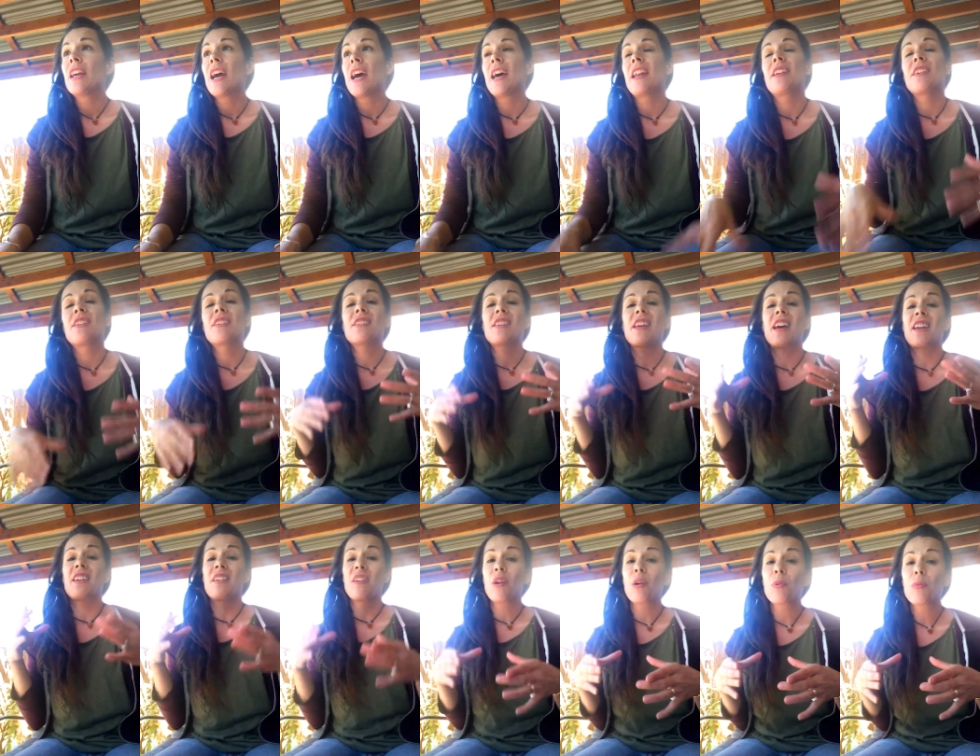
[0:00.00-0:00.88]
and it just
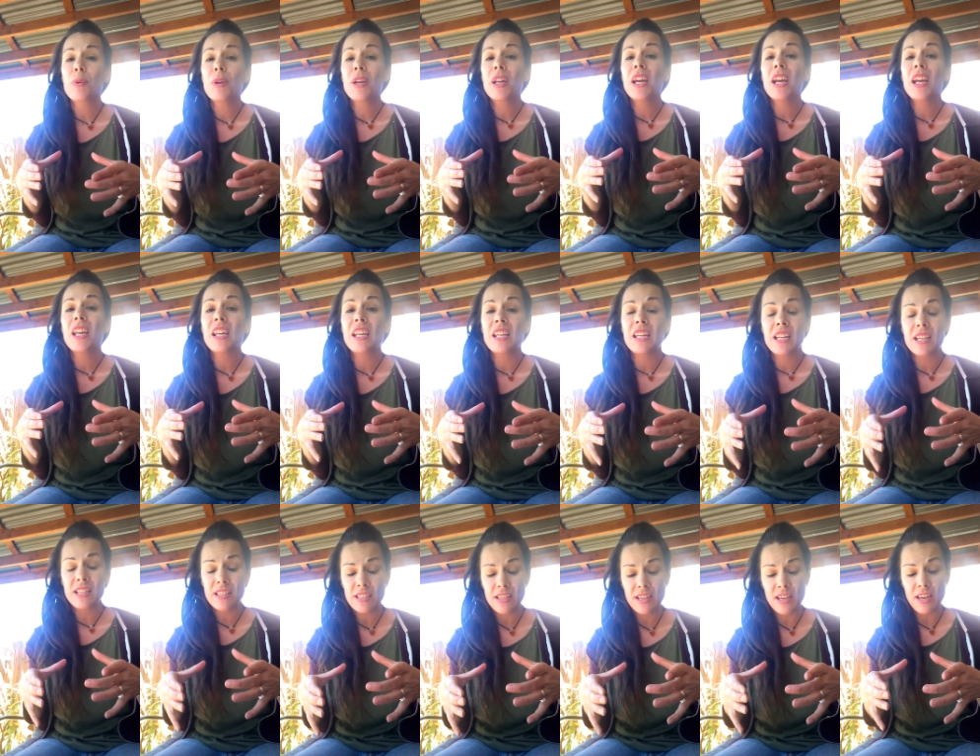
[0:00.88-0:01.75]
had an opening and
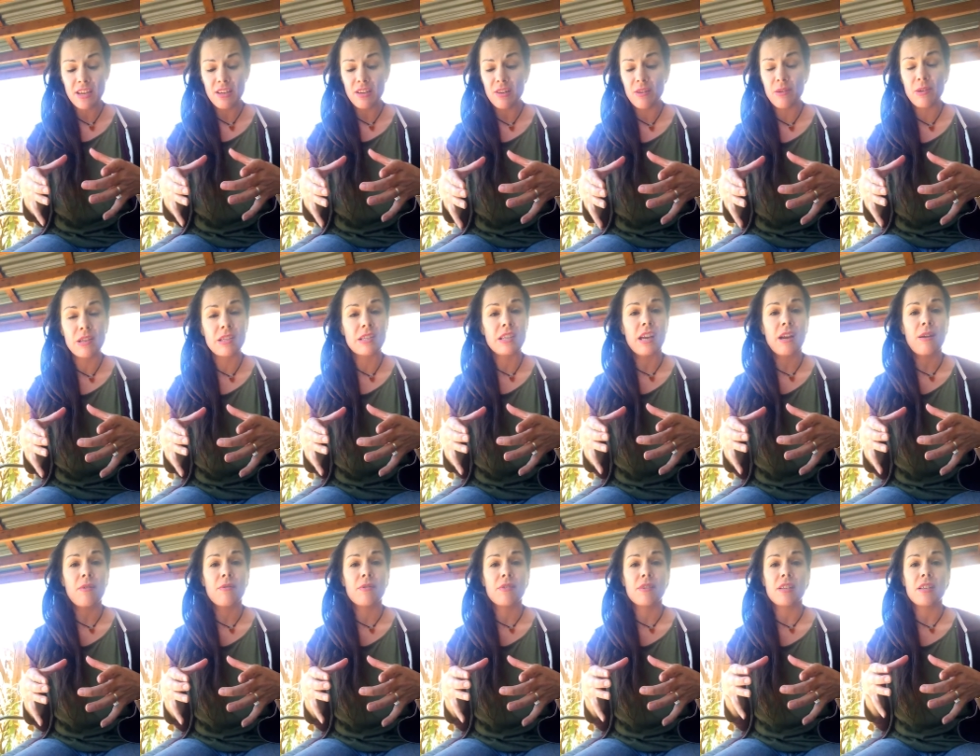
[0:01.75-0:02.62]
next thing I knew is
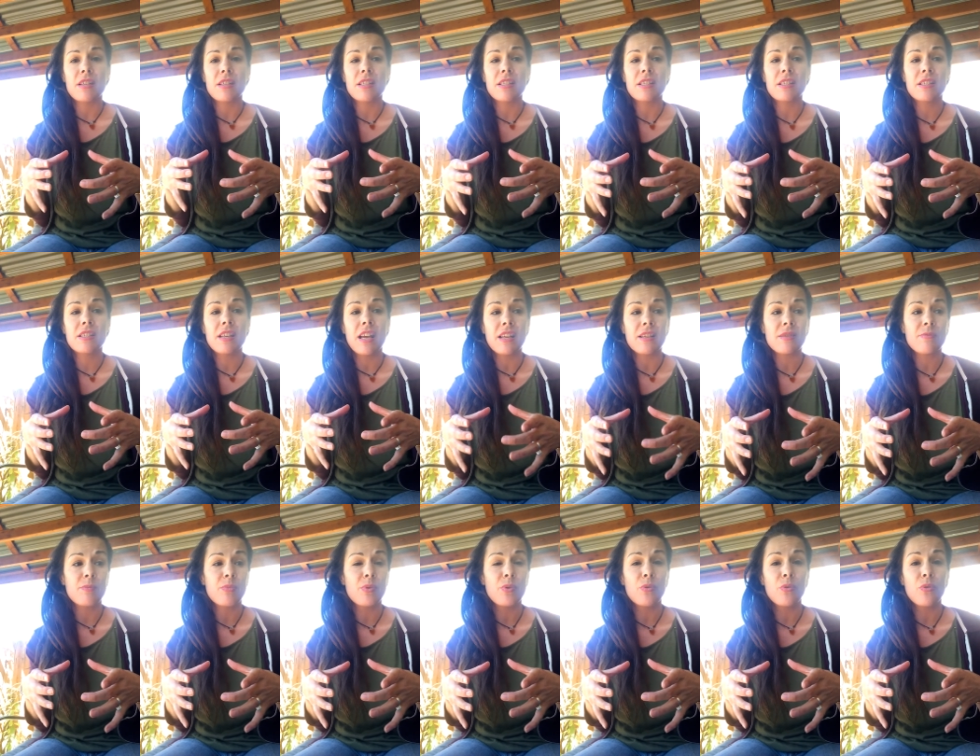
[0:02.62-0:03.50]
I was a
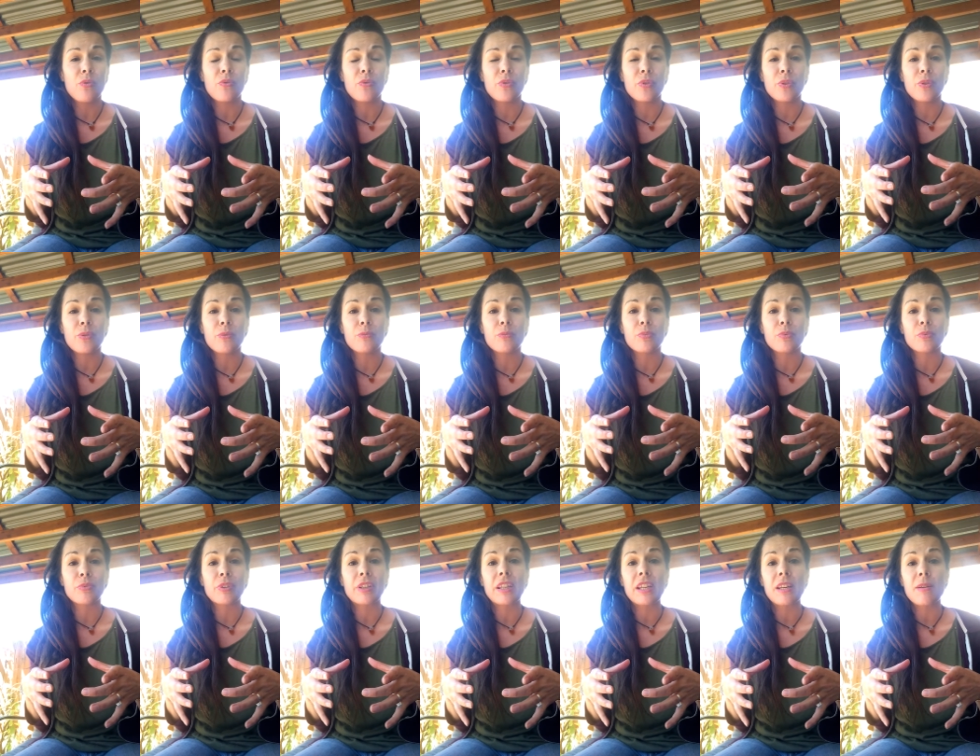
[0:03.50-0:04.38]
cesspool for
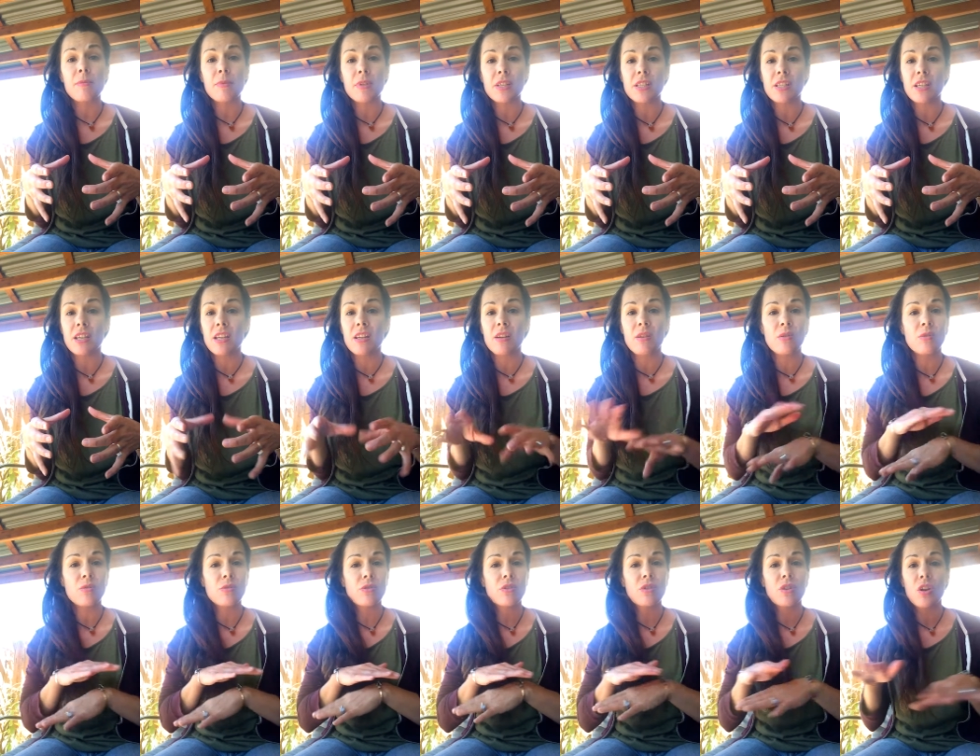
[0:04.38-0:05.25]
breeding
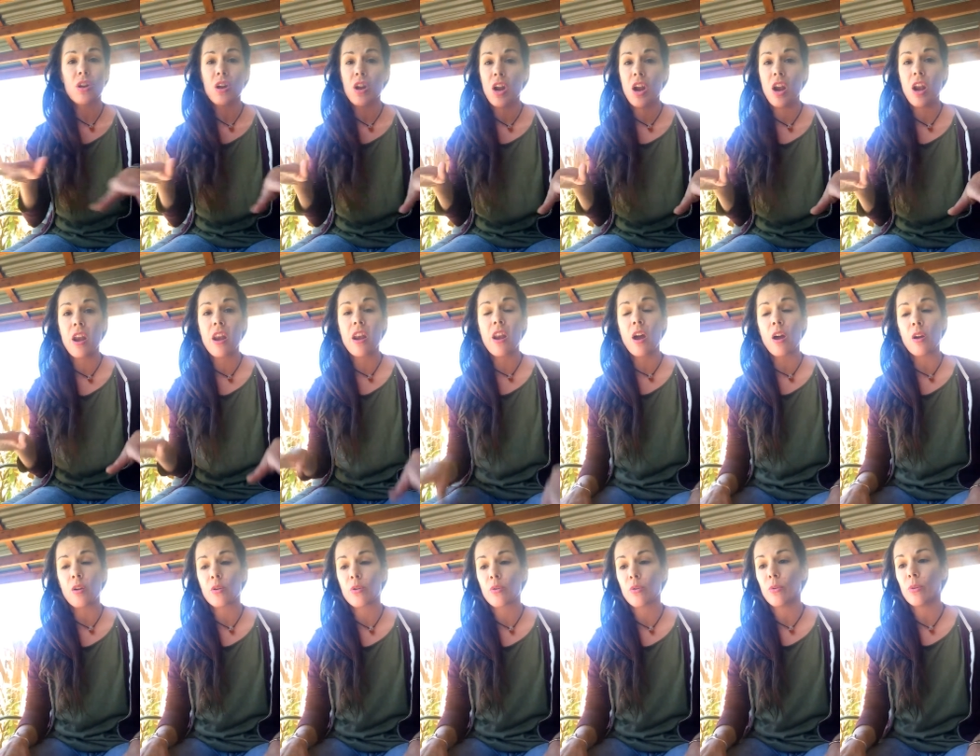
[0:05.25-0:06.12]
mosquitoes.
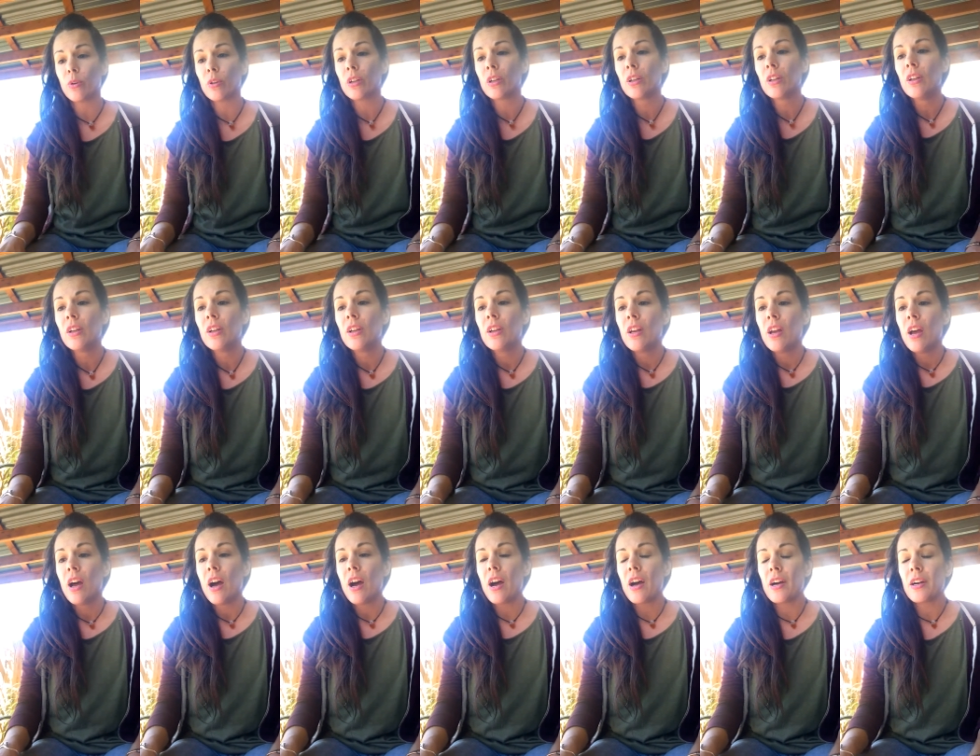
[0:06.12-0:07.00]
Not cool.
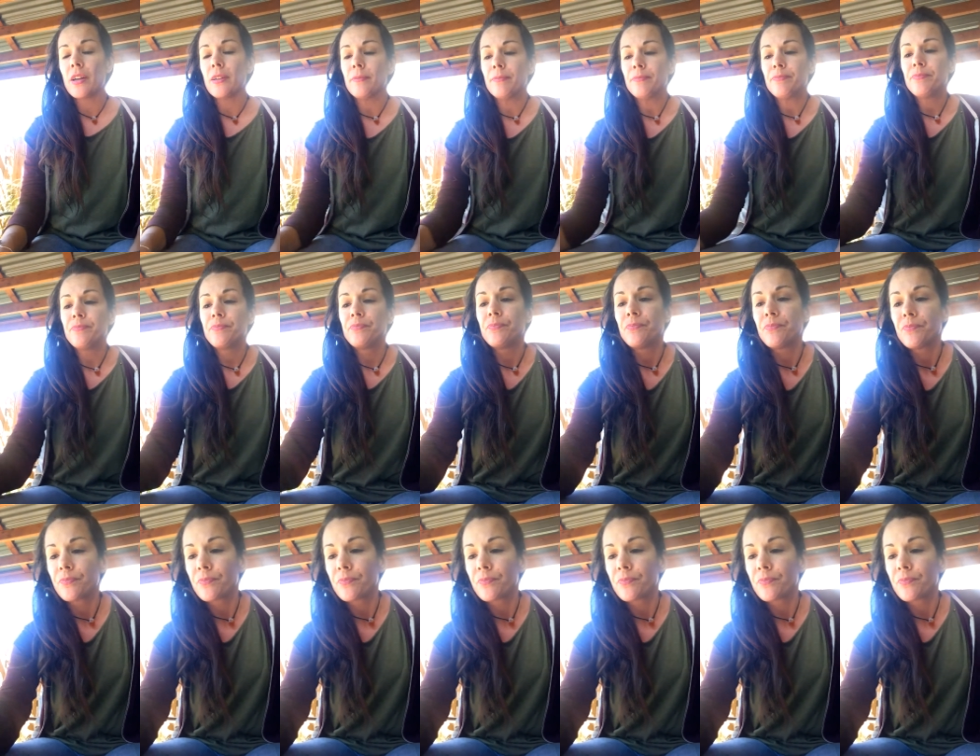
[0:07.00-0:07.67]
Um,